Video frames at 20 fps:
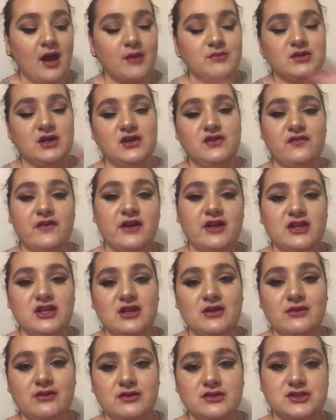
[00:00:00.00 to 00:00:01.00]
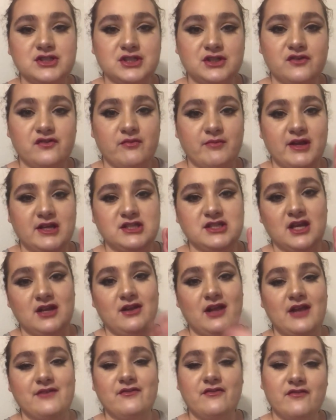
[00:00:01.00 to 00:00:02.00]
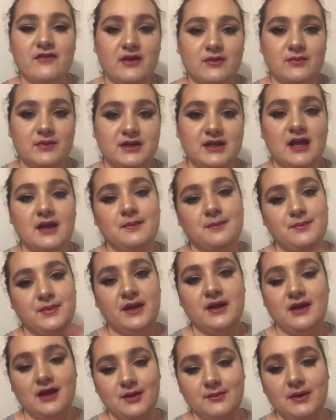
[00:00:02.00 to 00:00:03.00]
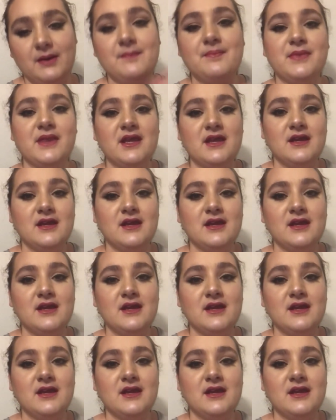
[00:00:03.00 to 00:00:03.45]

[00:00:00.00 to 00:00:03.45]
I'm trying to find a cute little jingle for my channel. I haven't found one yet, but I will.